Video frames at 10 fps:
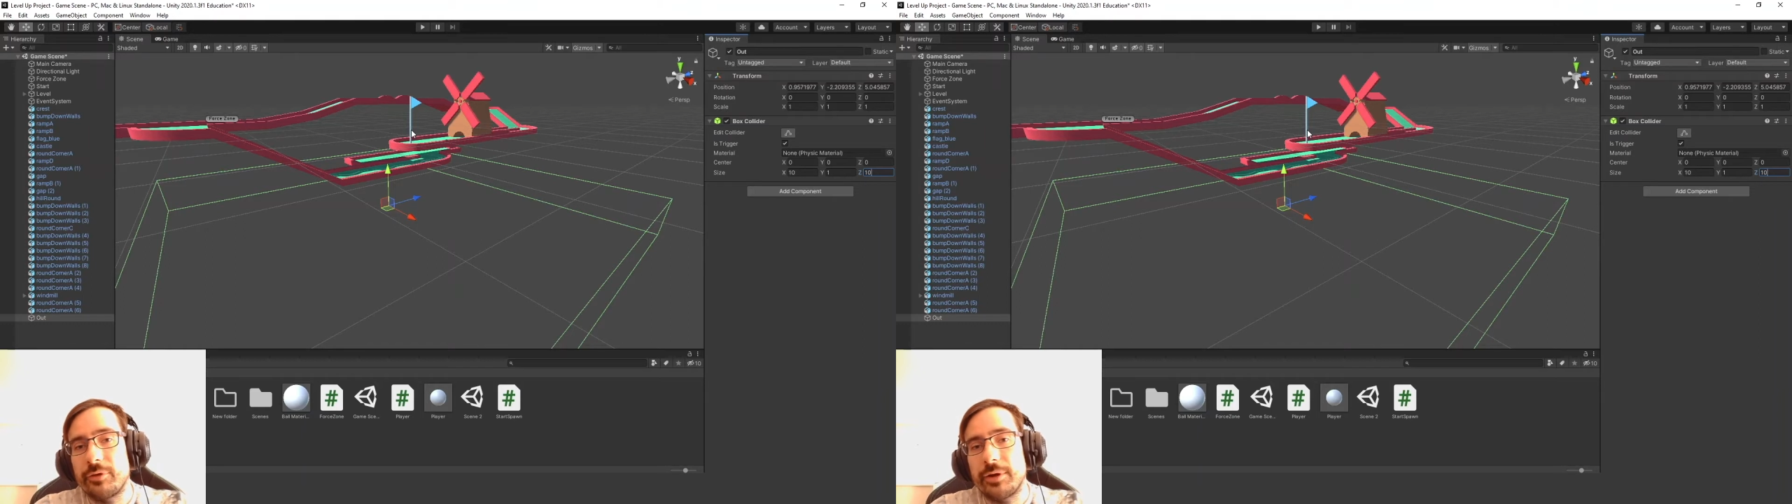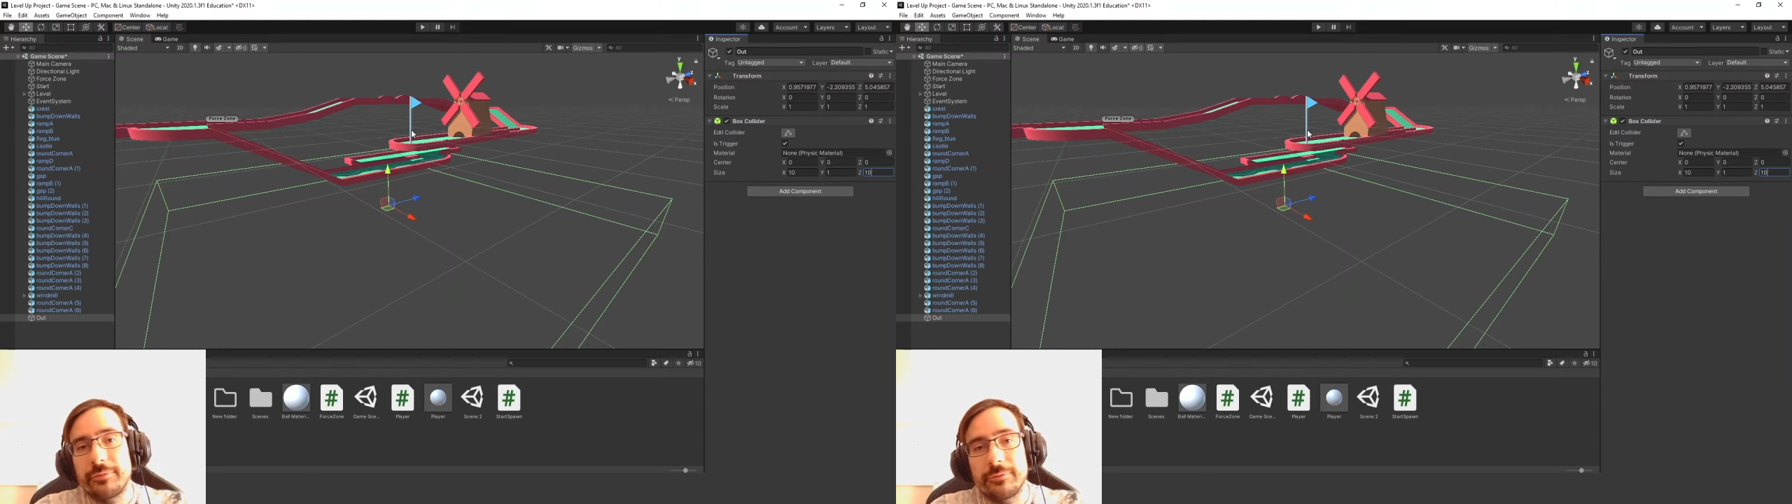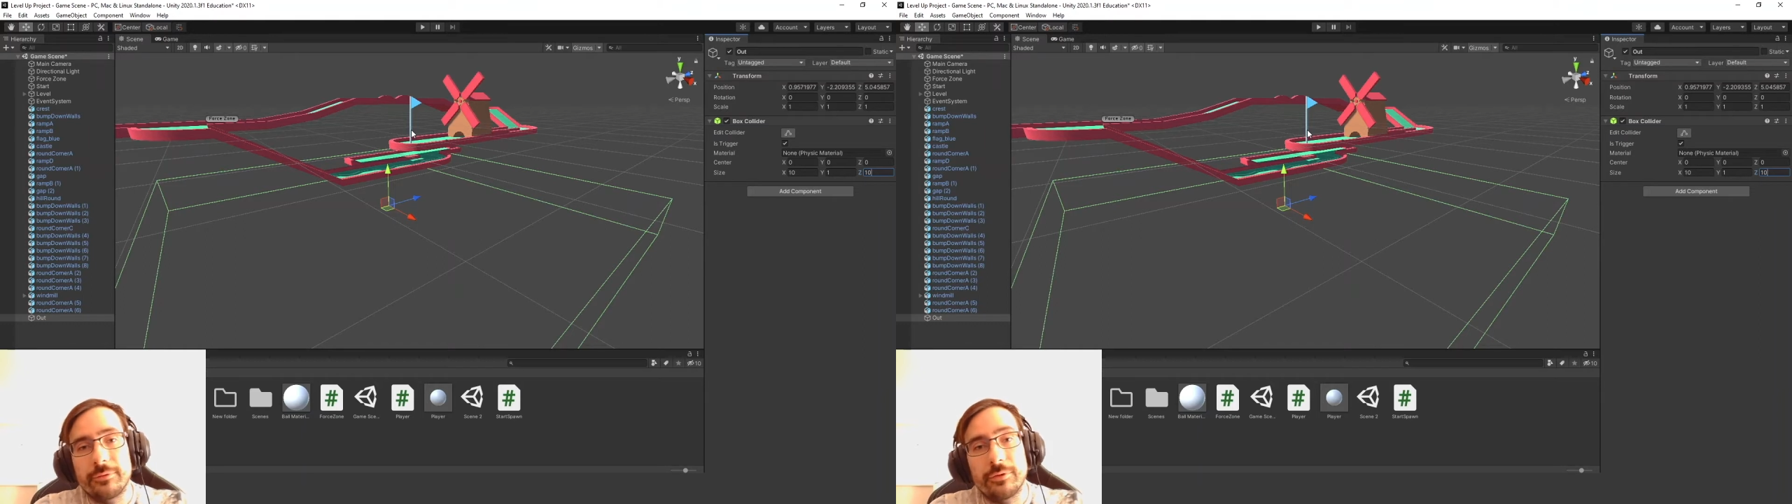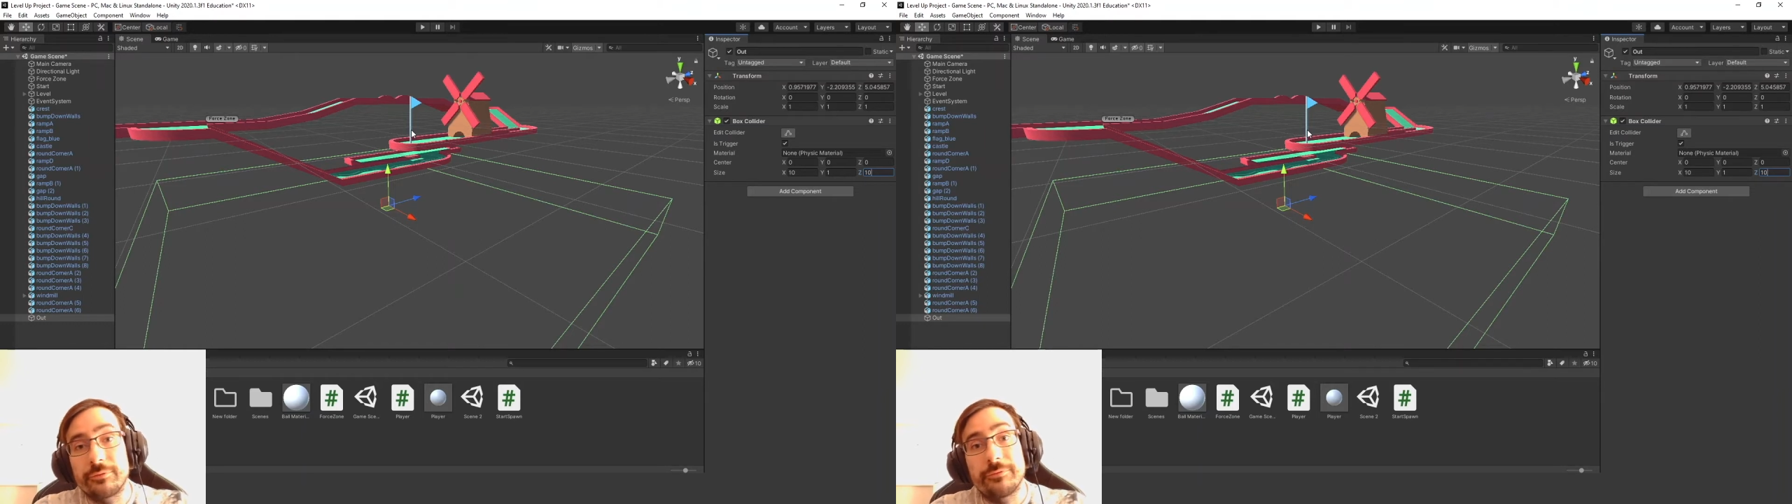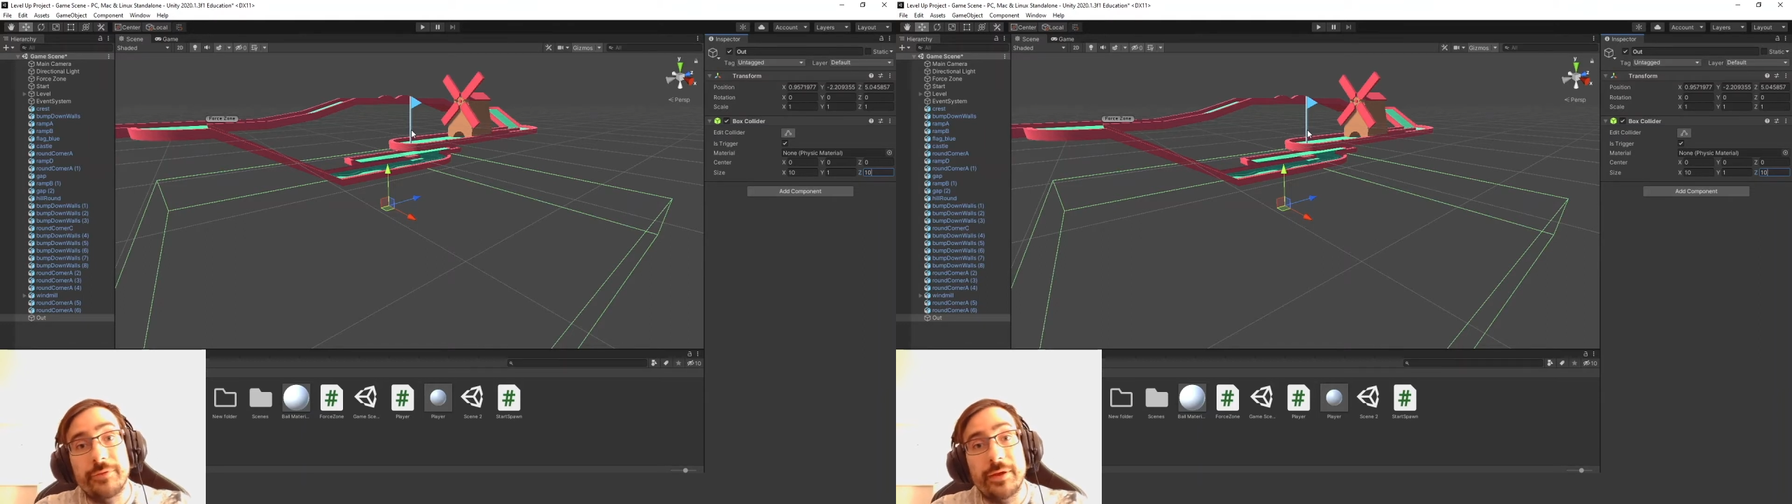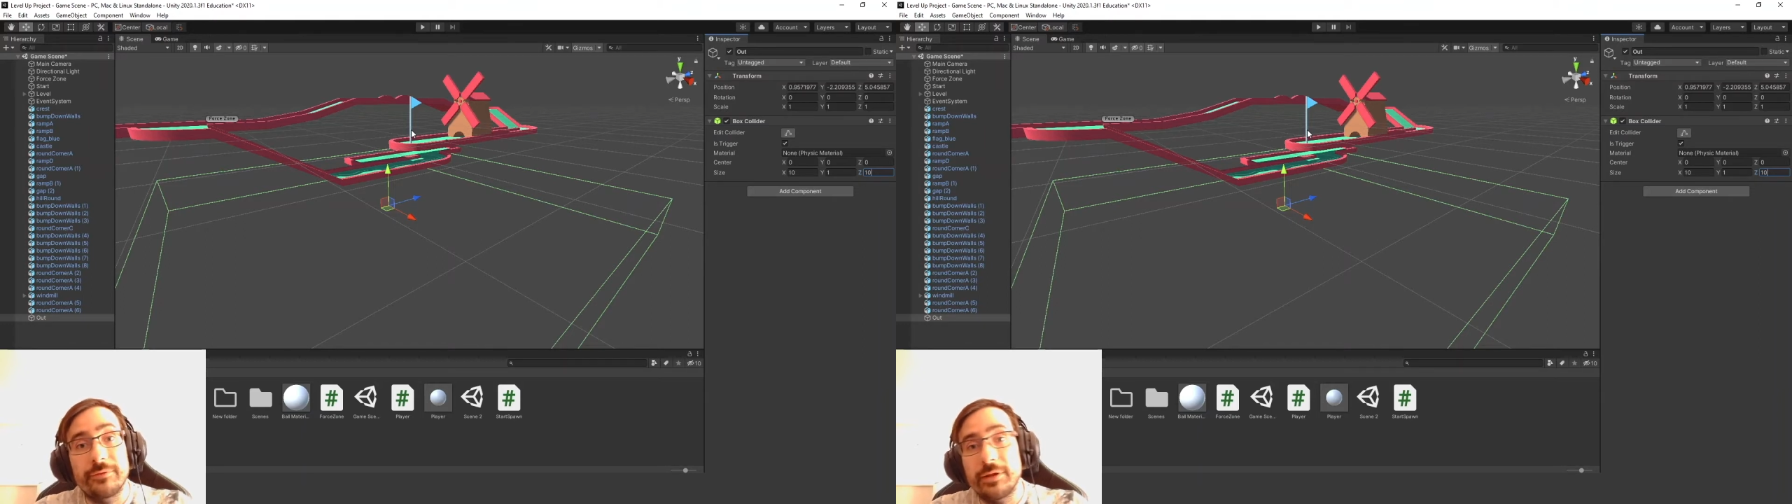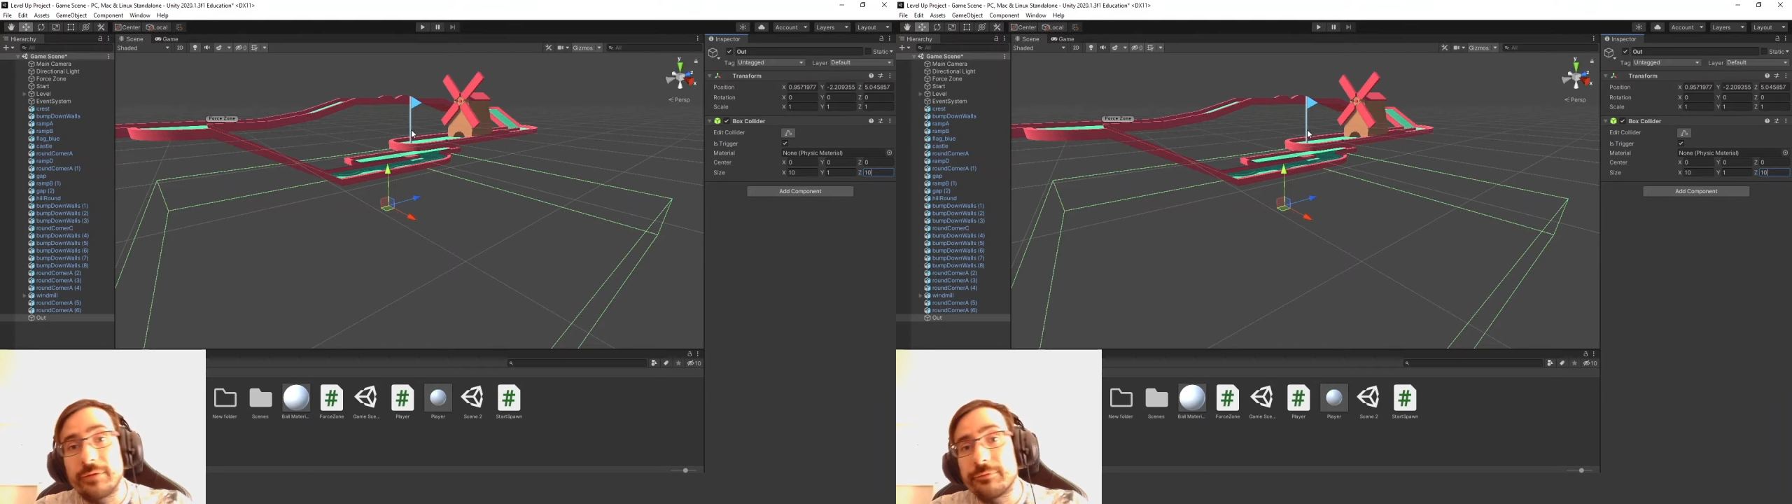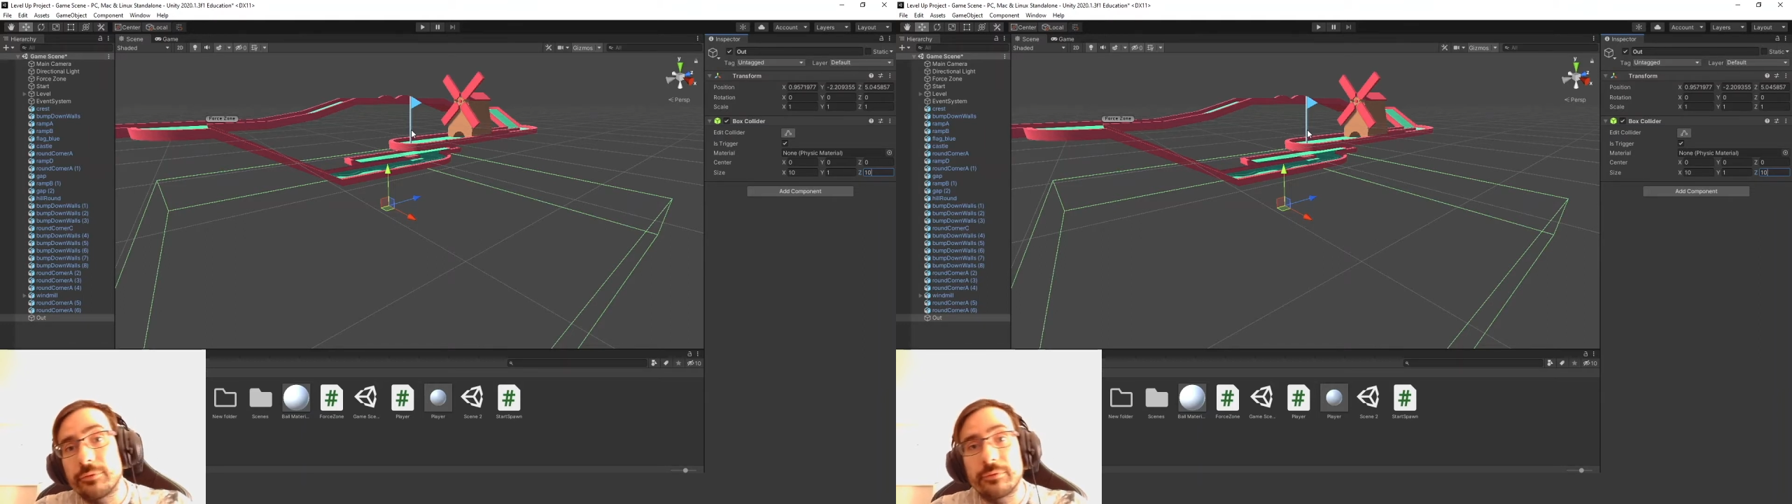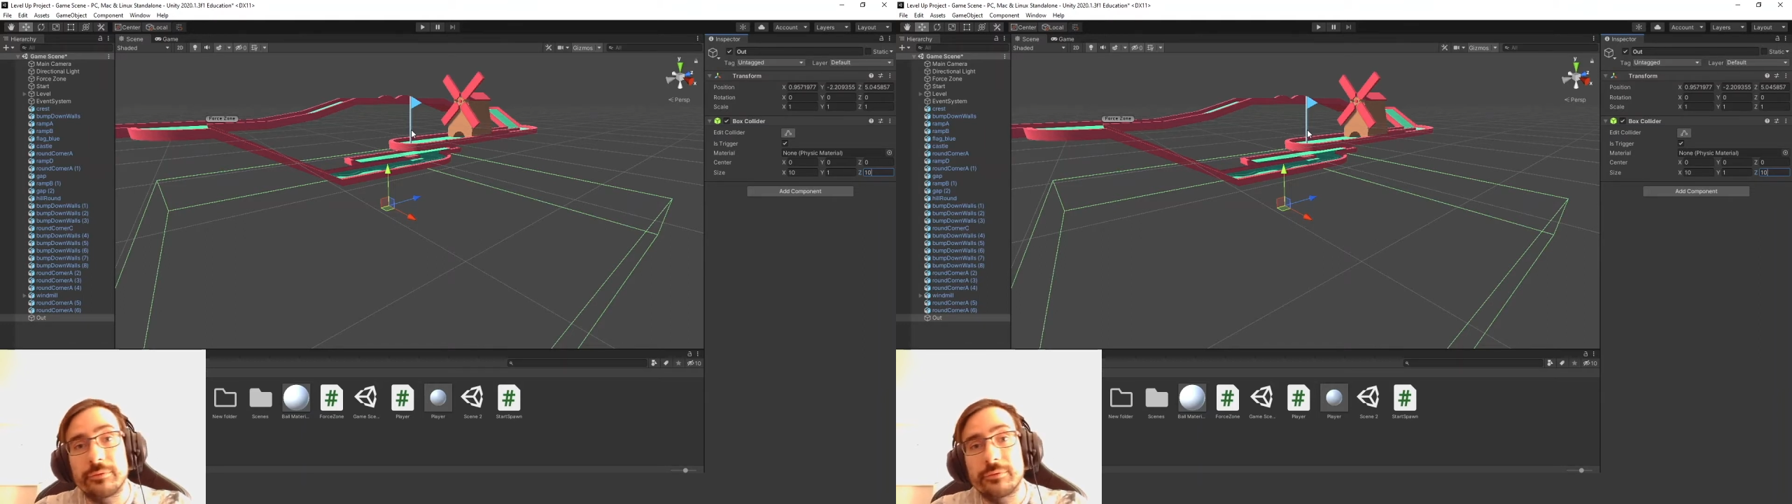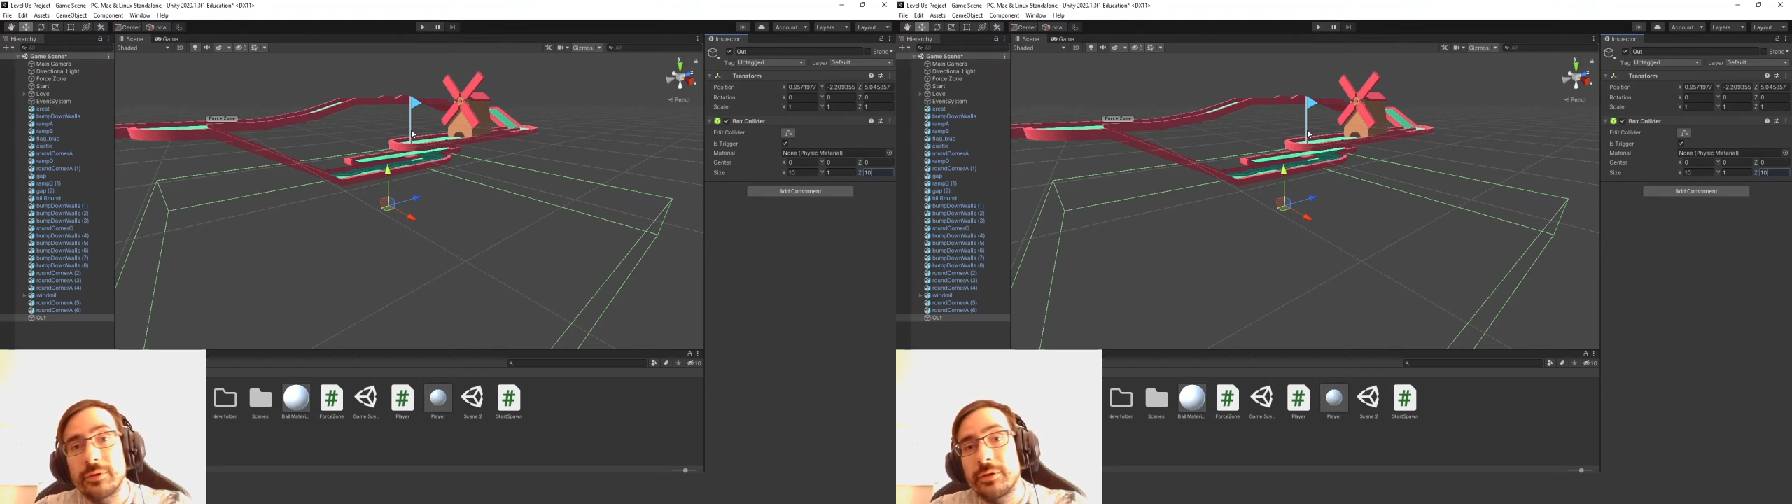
created lots of fancy levels,